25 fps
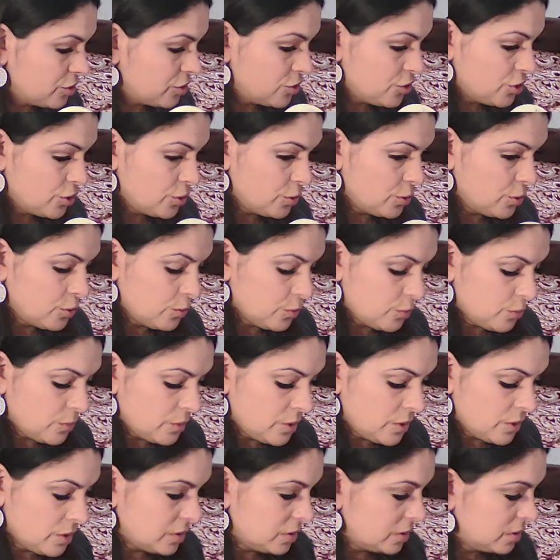
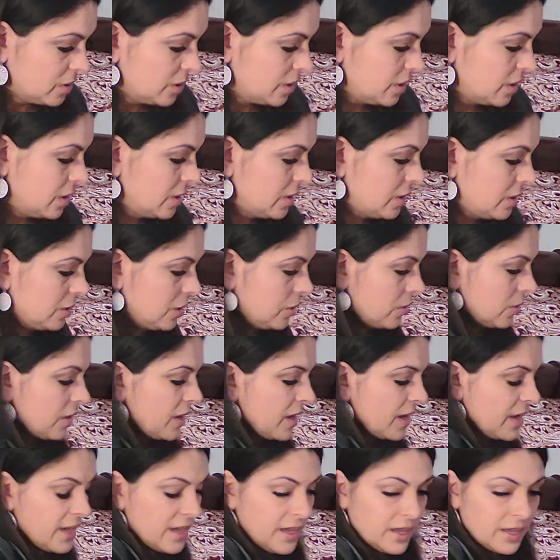June,
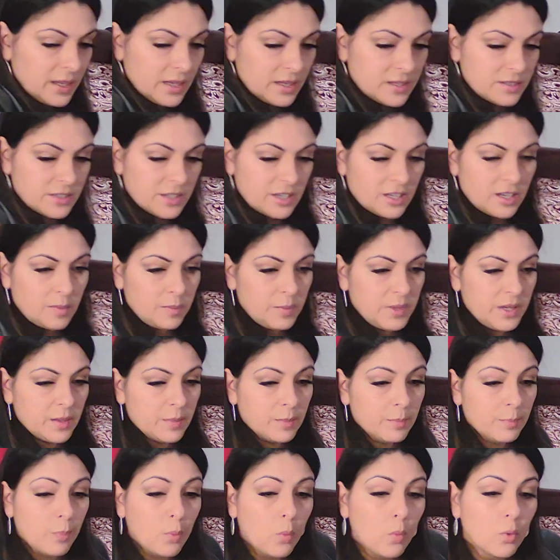okay, is going to be
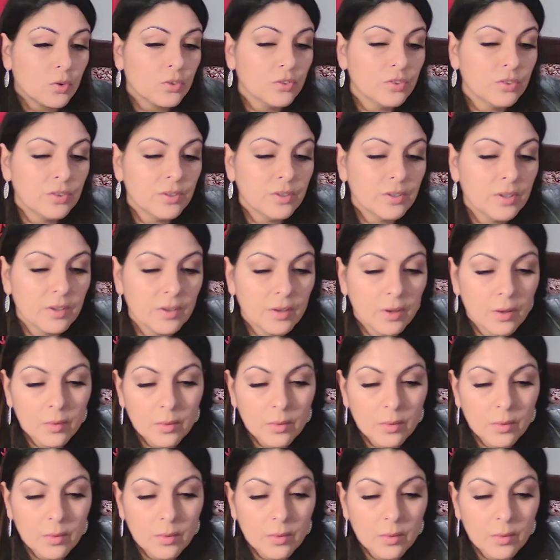important